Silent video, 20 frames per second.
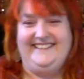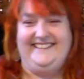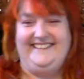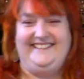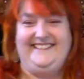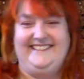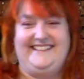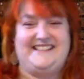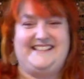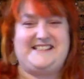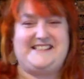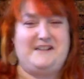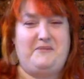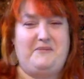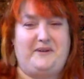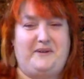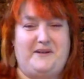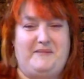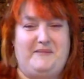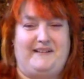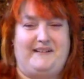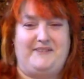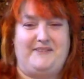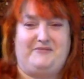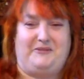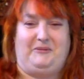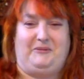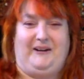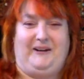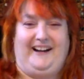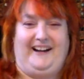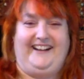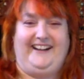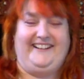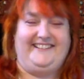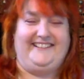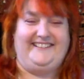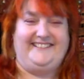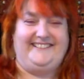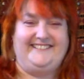let's not worry about it for a
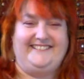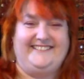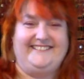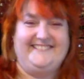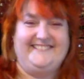while.